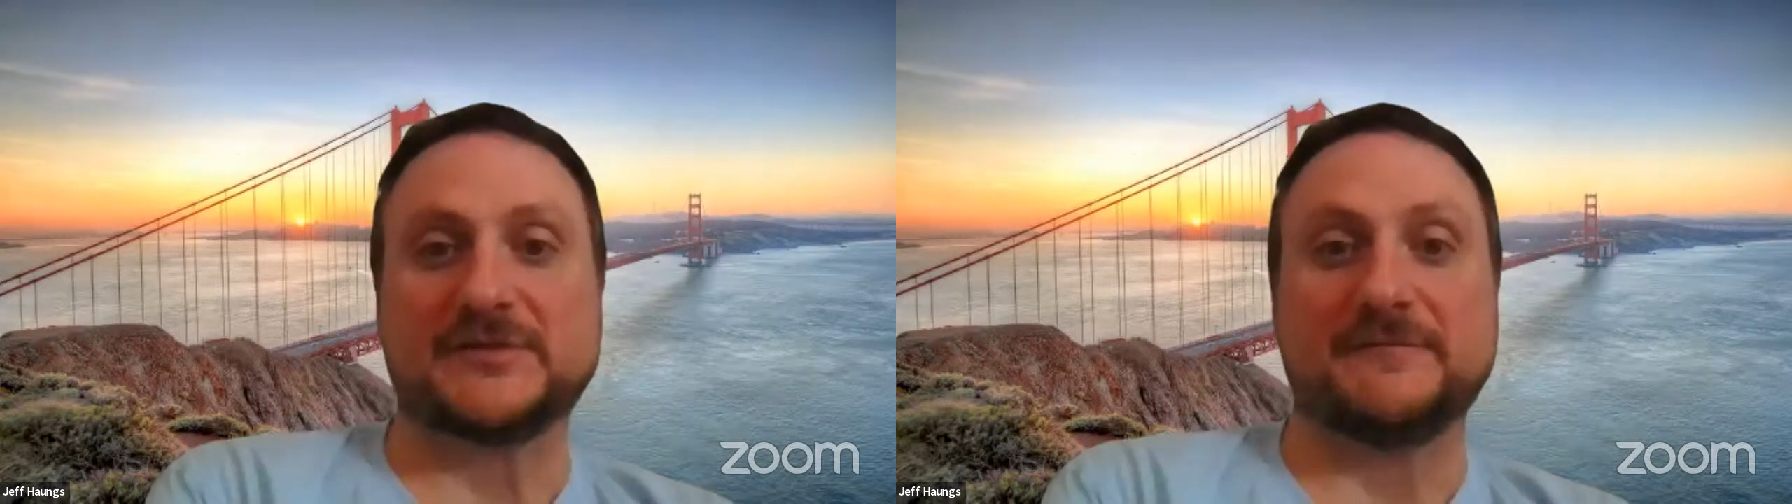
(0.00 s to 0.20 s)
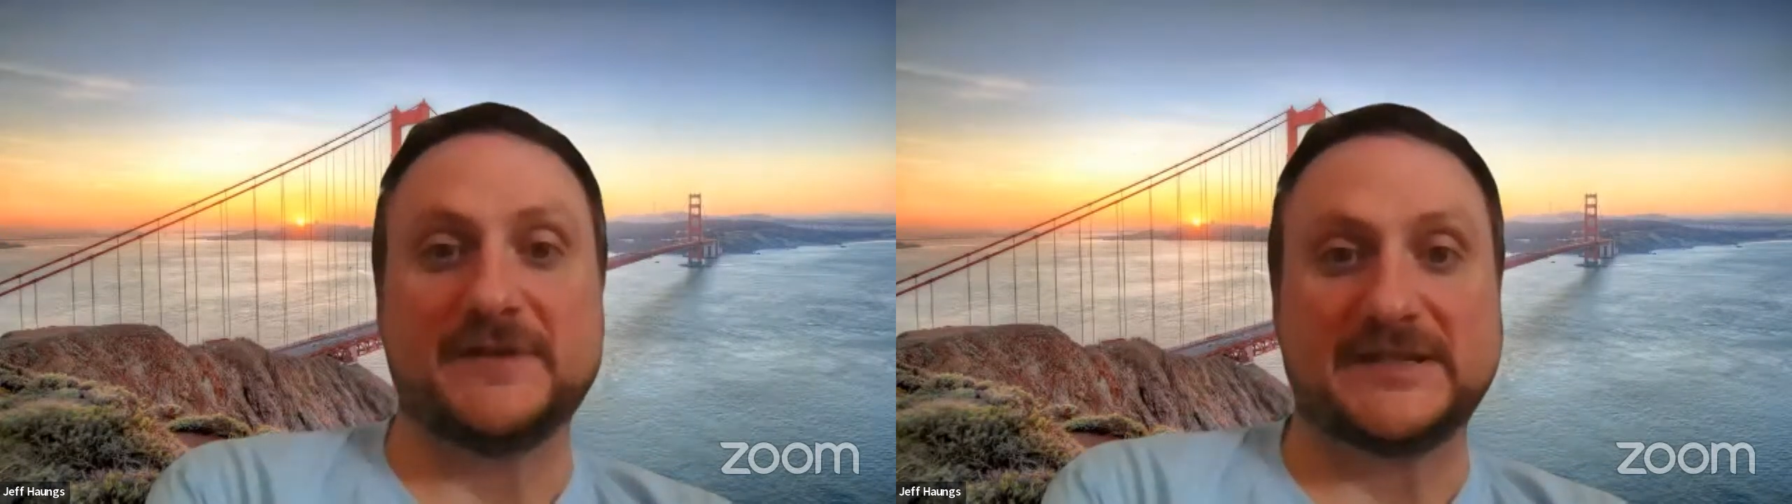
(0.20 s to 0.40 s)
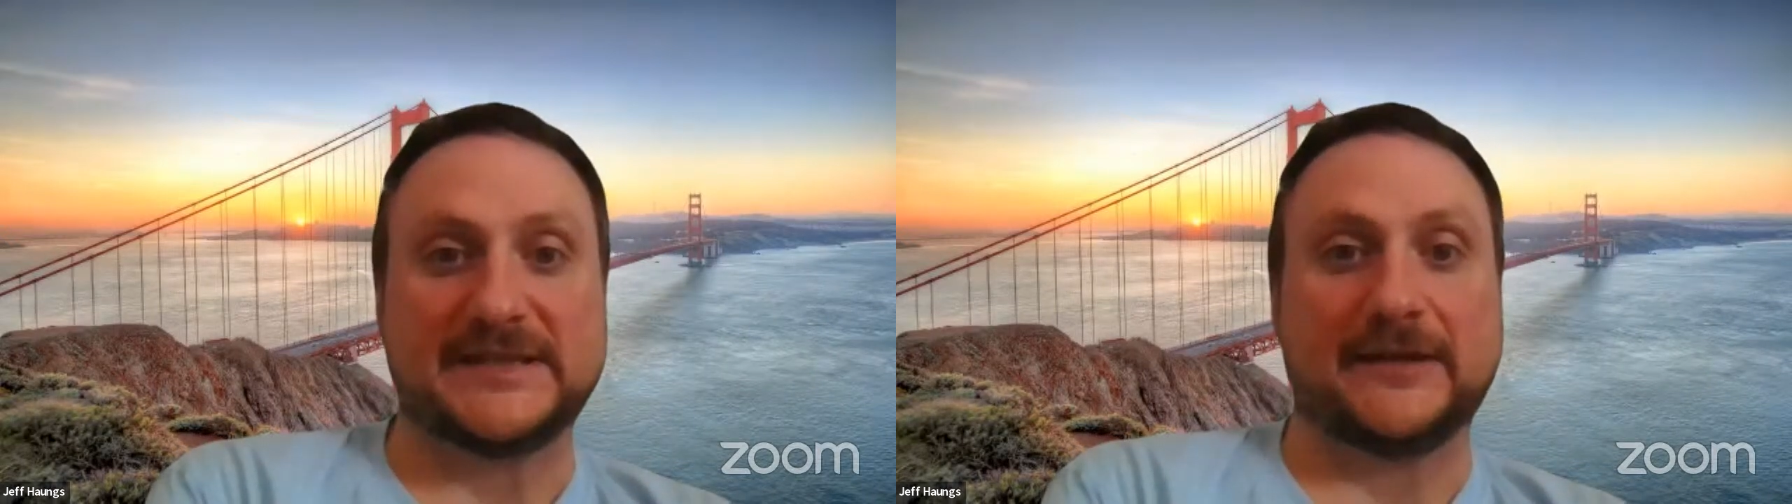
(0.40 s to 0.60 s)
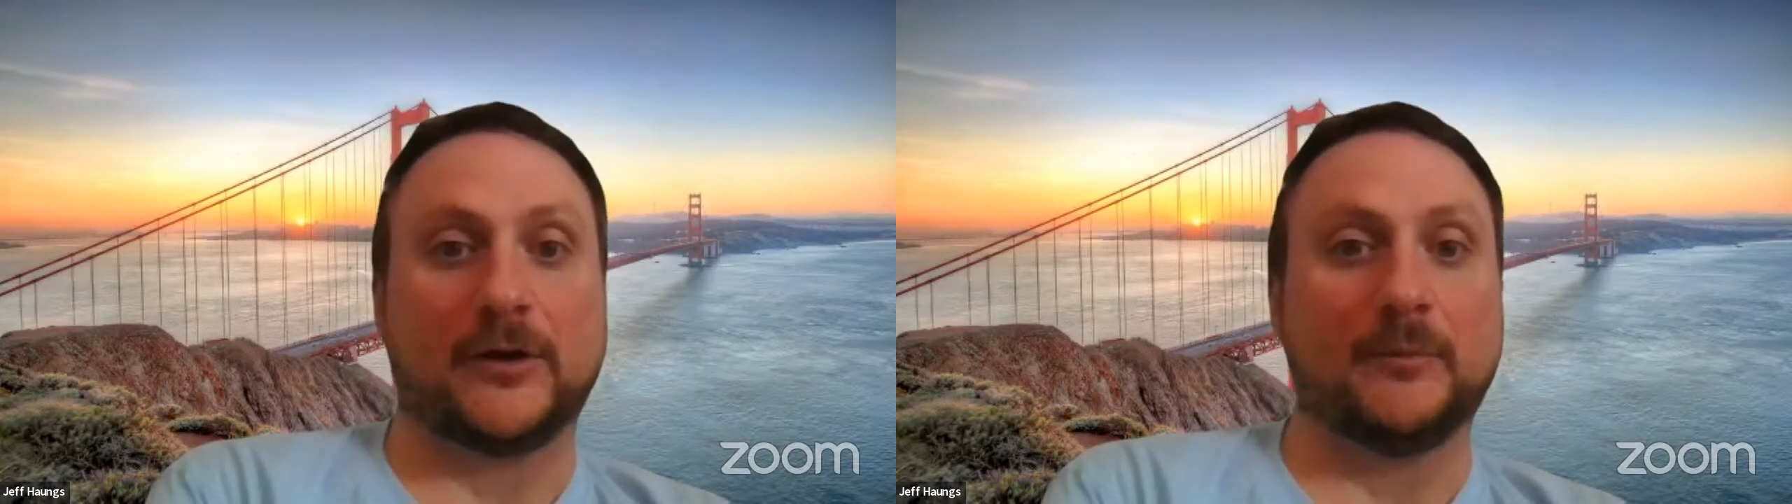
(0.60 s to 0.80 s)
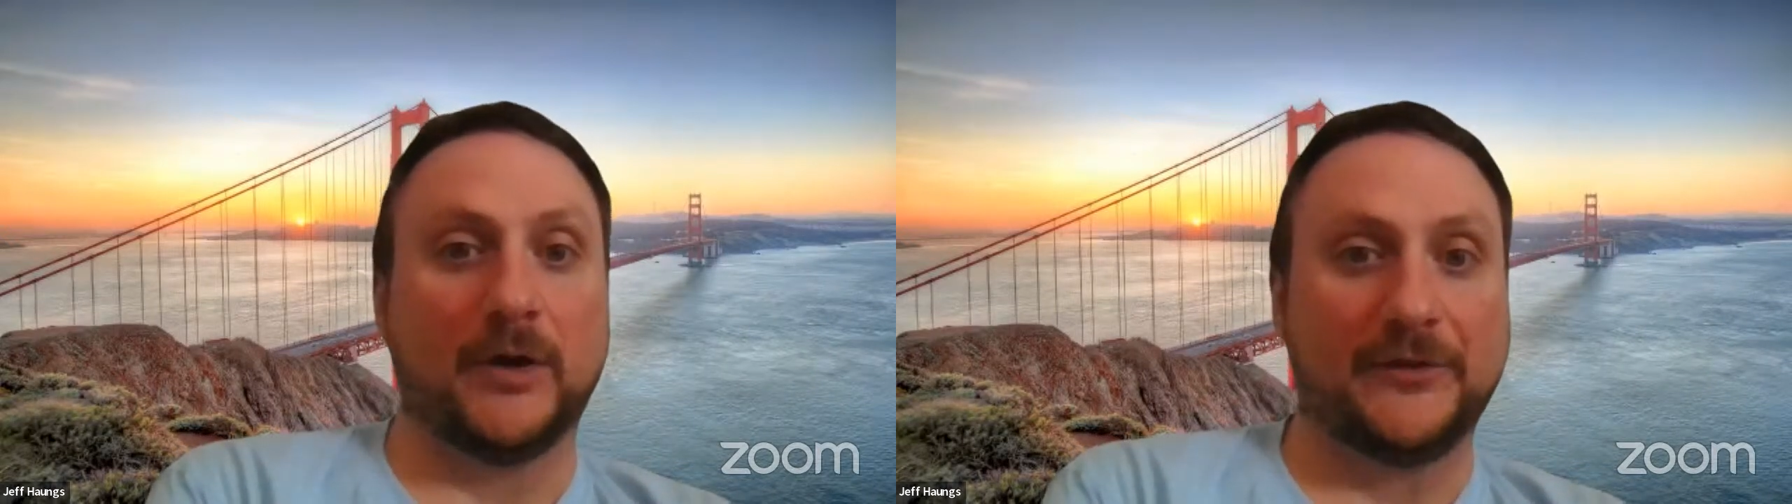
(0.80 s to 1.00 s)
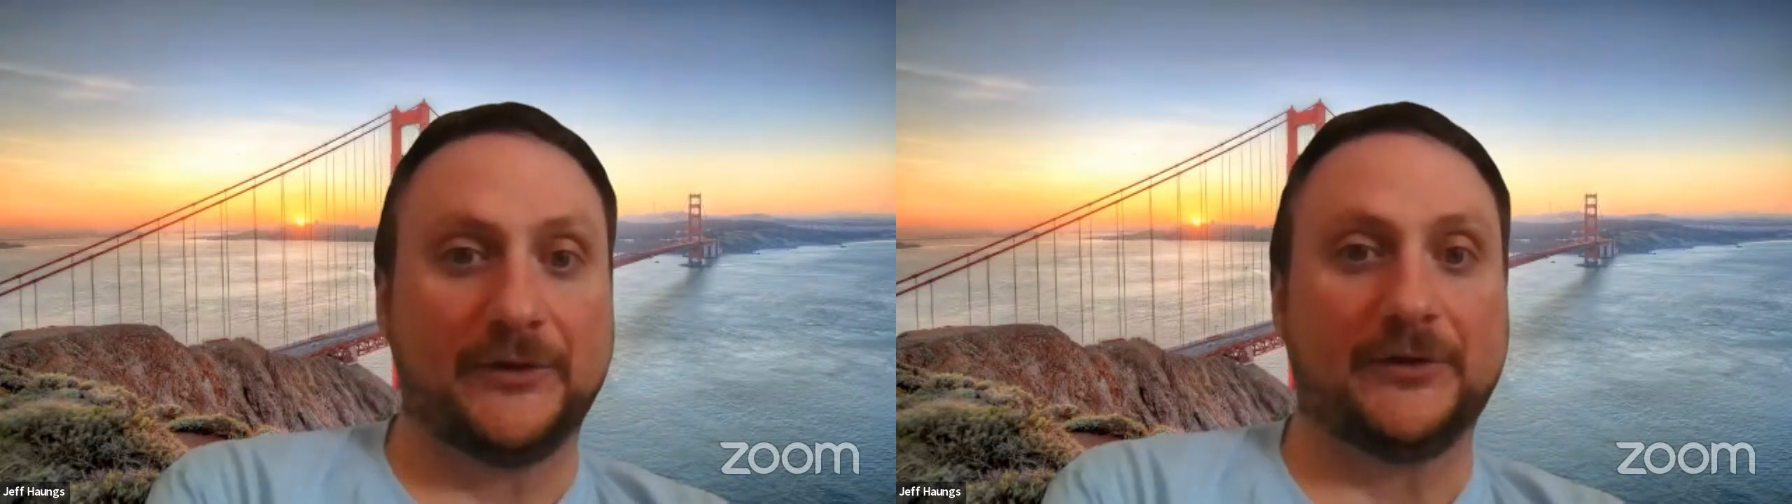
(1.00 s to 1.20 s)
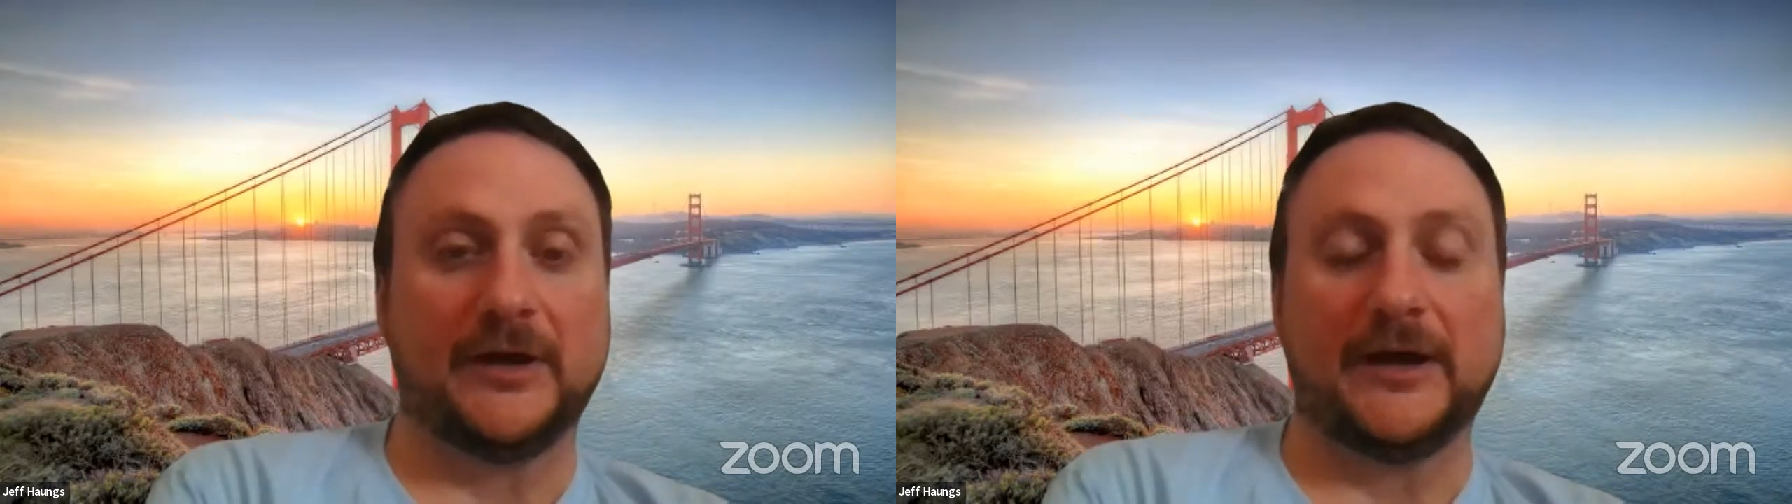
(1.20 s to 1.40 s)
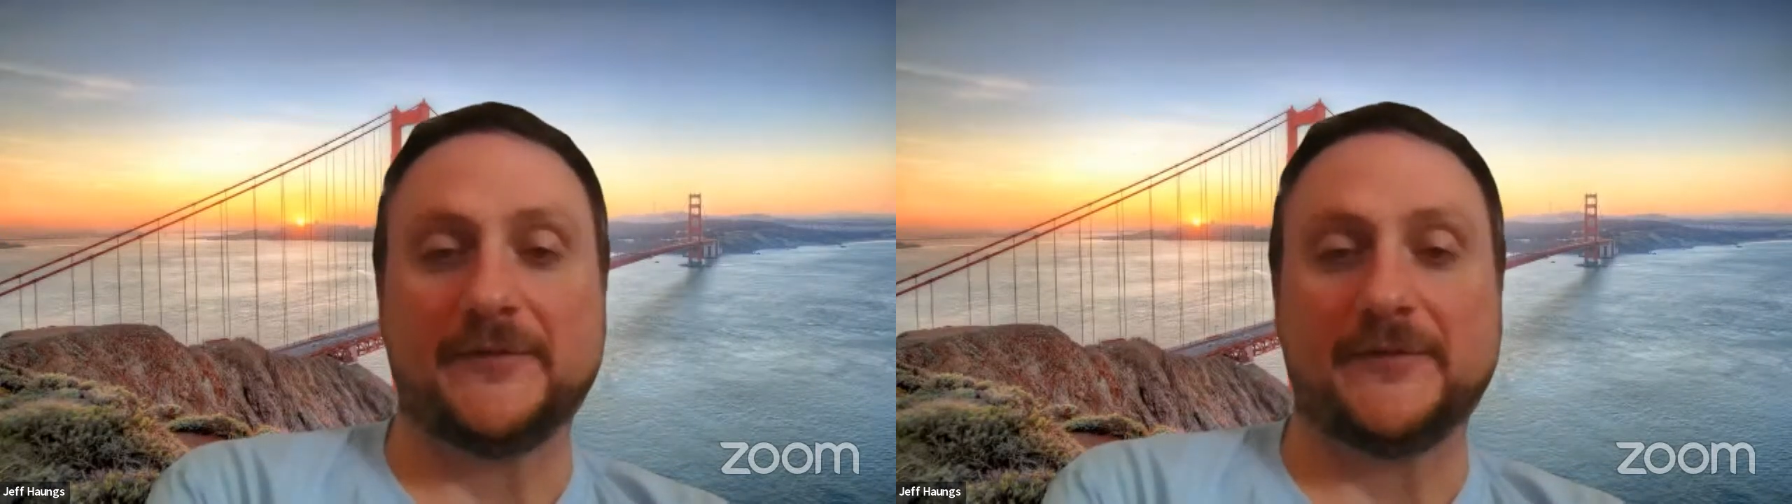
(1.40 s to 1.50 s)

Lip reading: to visit our mother